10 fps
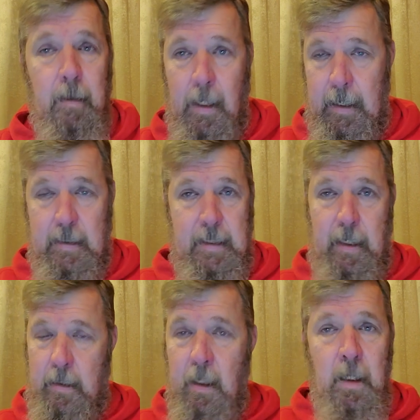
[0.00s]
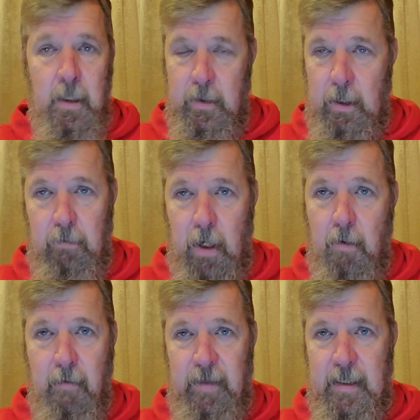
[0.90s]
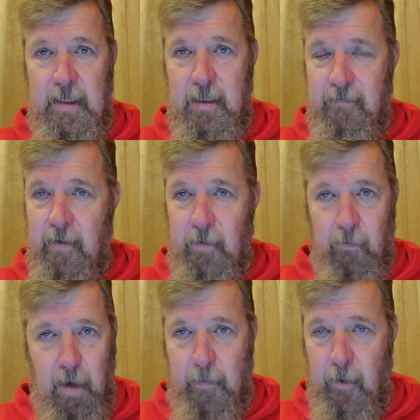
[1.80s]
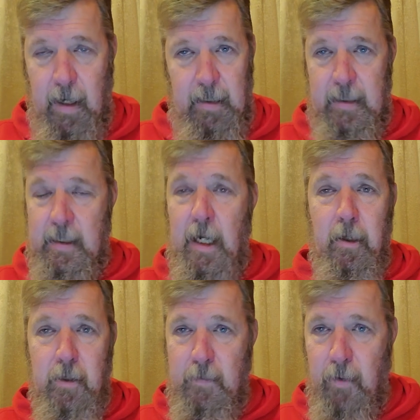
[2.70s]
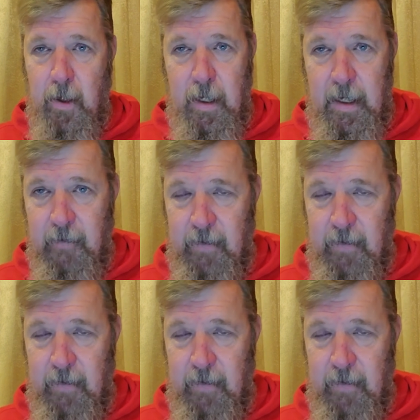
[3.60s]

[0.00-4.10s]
Like I said, don't know if this is from the rubber on the tires burning,